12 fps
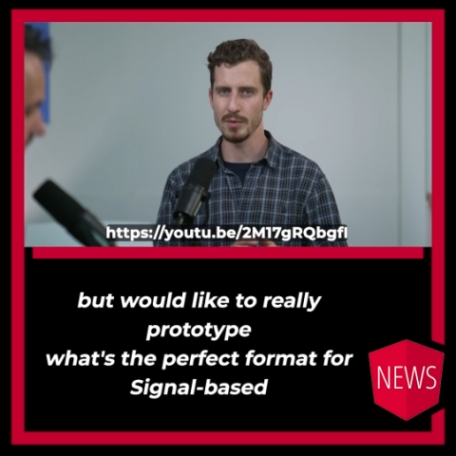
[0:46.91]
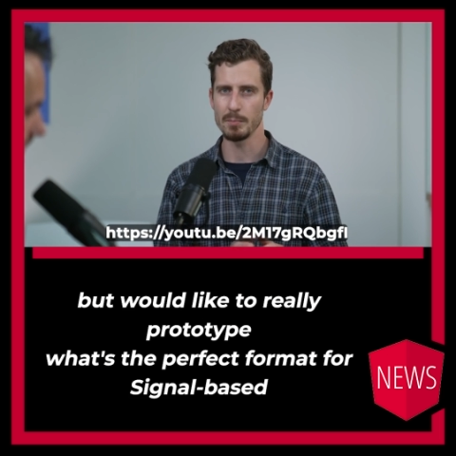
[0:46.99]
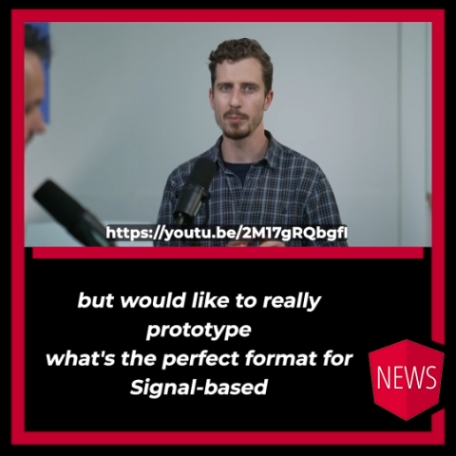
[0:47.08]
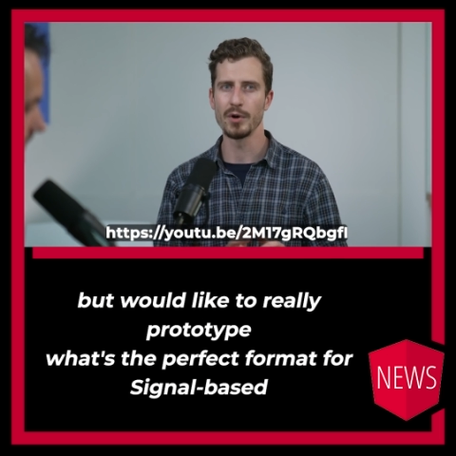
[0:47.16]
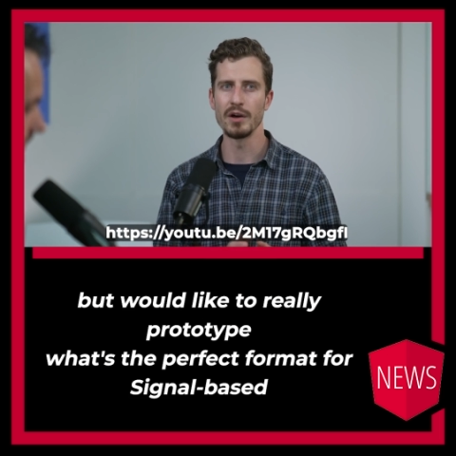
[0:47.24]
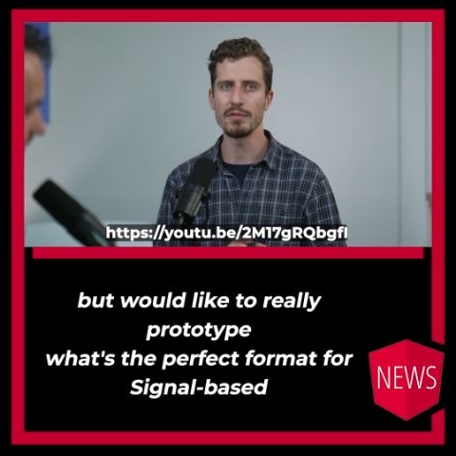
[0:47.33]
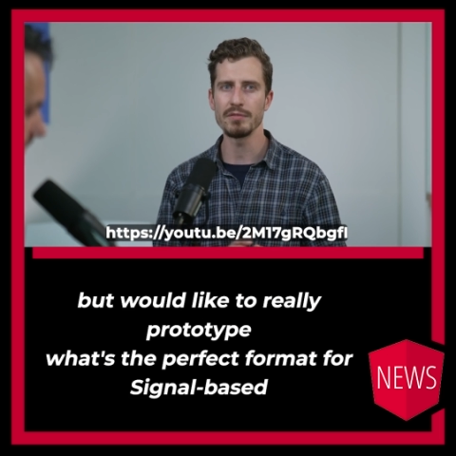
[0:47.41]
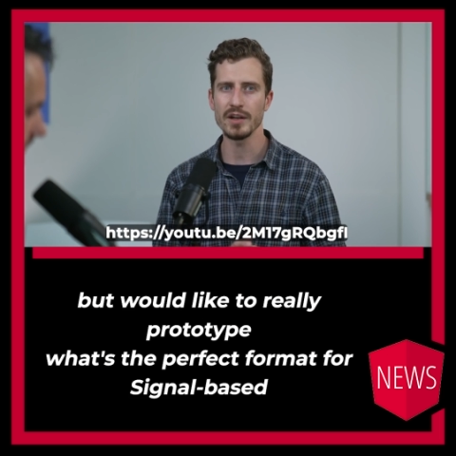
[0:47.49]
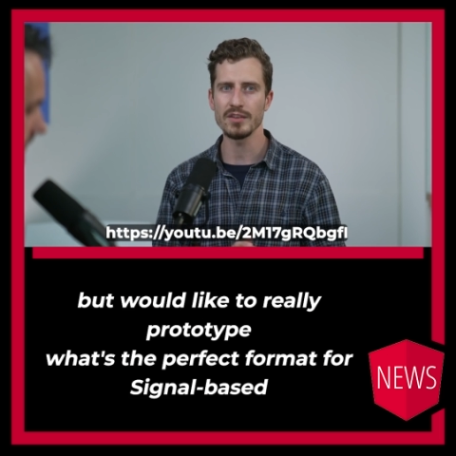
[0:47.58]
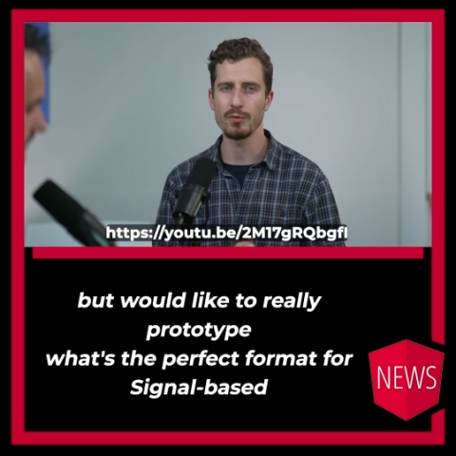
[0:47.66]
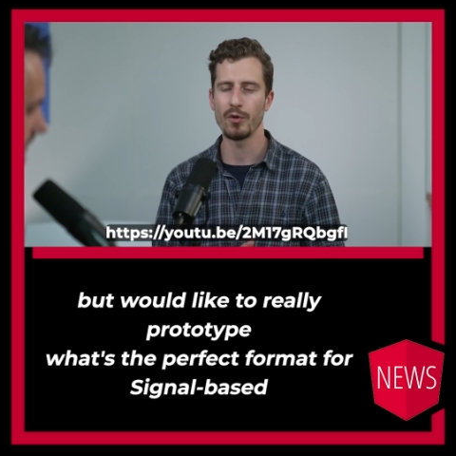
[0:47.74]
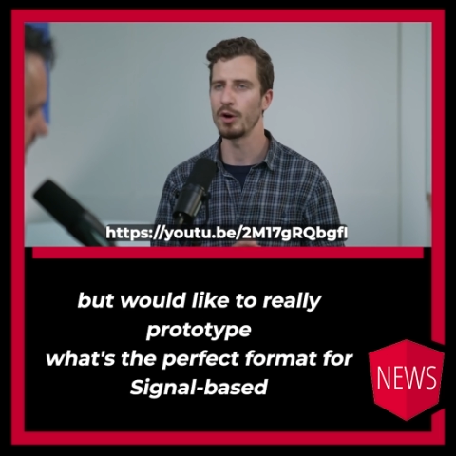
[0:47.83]
the
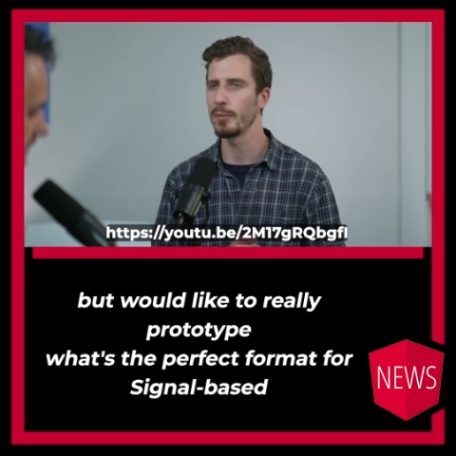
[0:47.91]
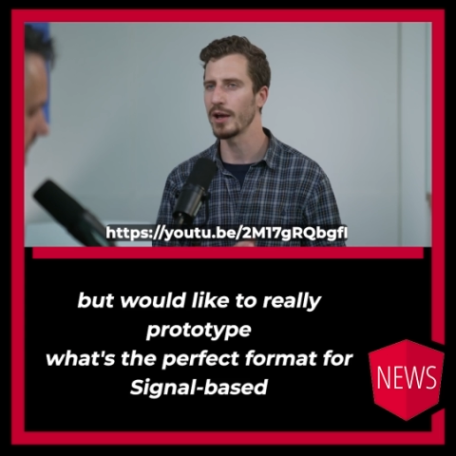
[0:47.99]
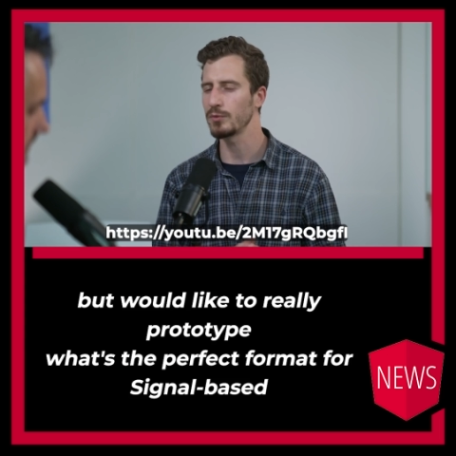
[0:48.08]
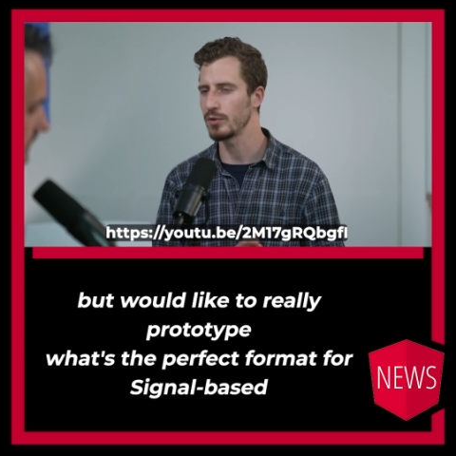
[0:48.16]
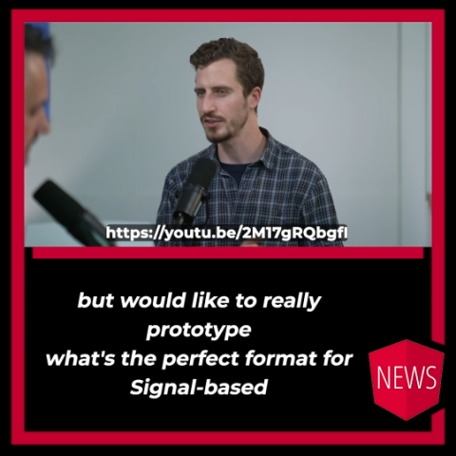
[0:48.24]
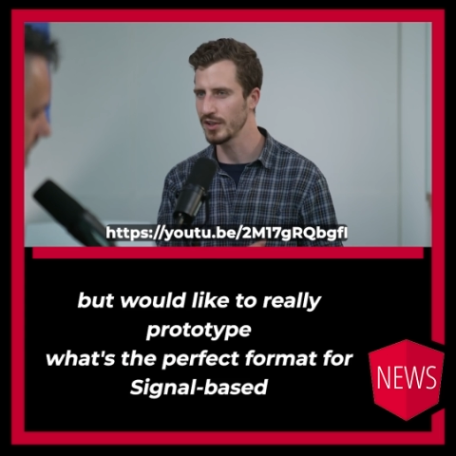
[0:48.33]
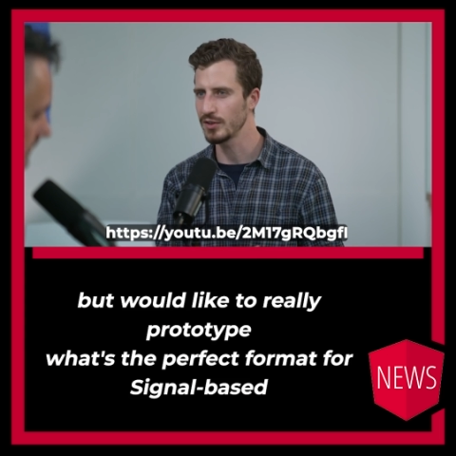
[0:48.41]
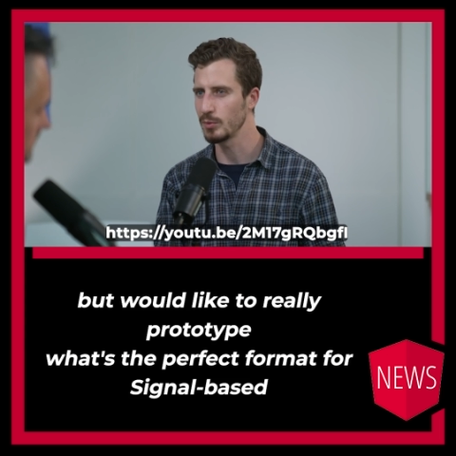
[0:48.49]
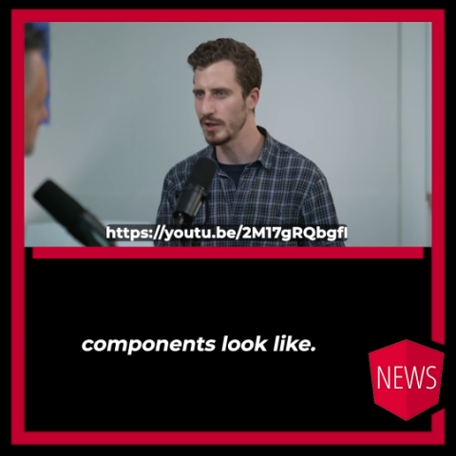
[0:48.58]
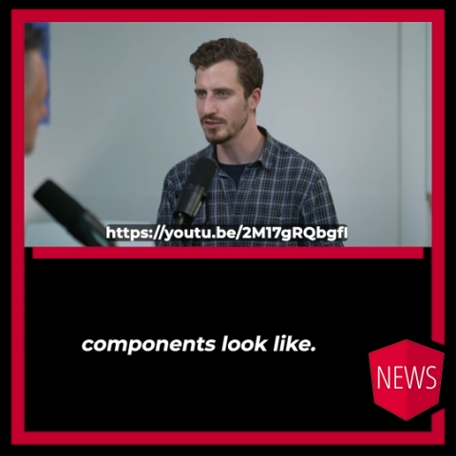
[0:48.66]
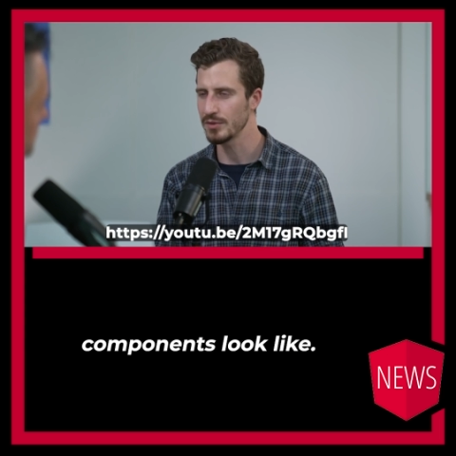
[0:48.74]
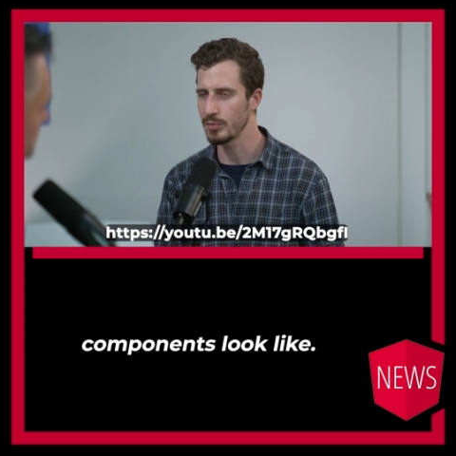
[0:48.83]
perfect format for
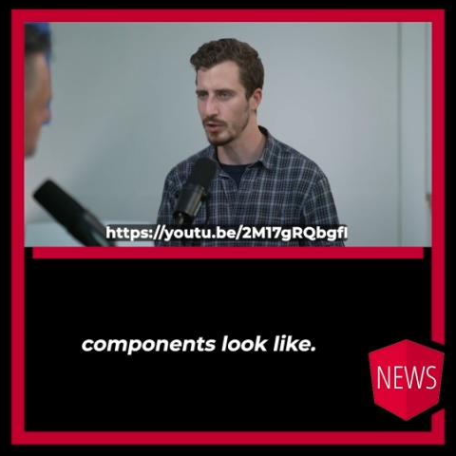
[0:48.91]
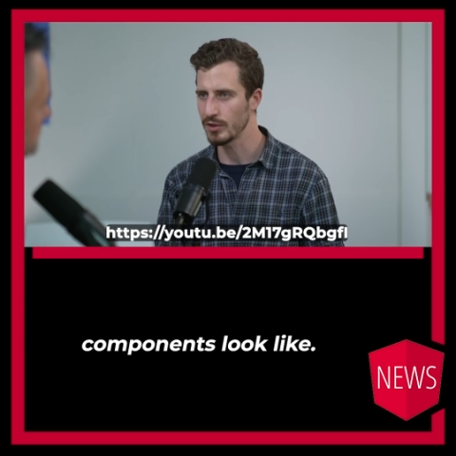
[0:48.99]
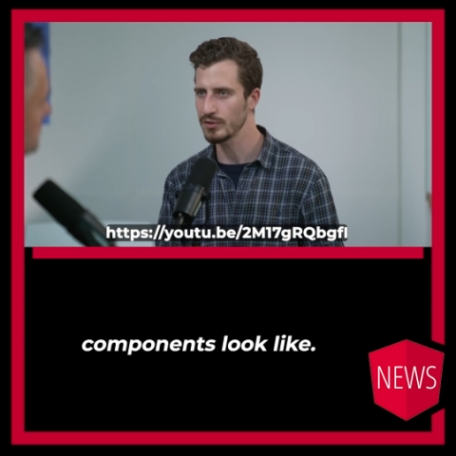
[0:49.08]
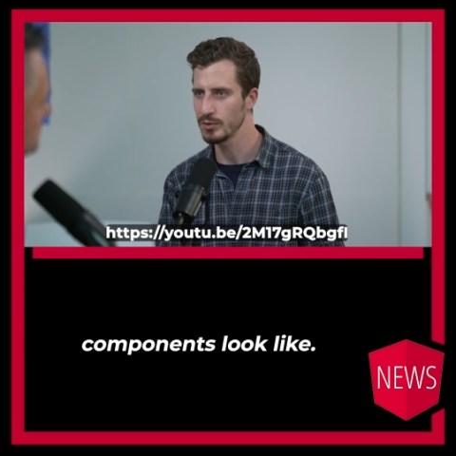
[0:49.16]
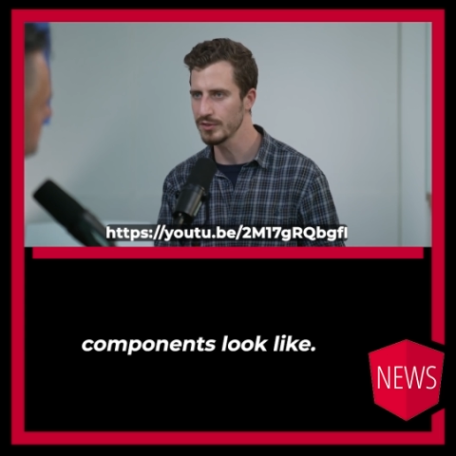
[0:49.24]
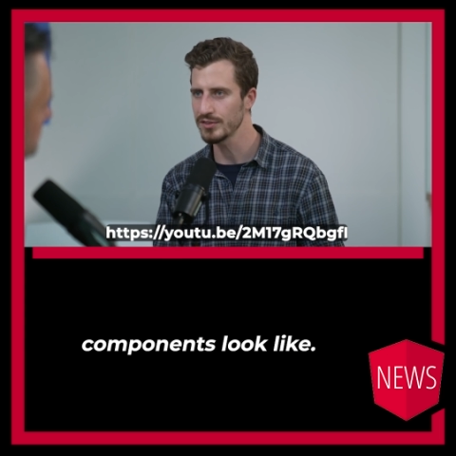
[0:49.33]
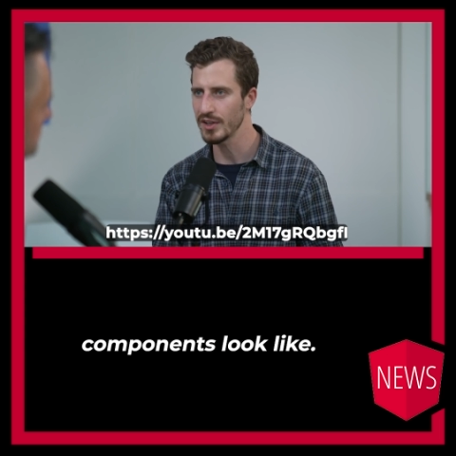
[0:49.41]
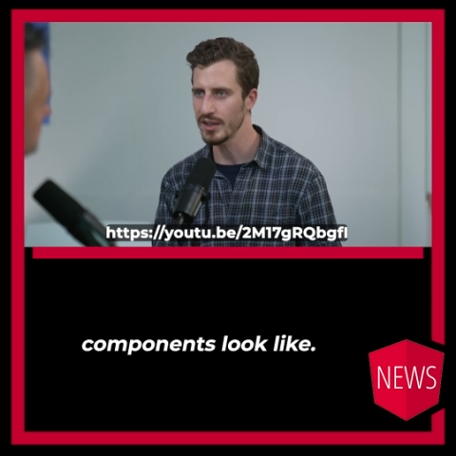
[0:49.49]
signal-based components looks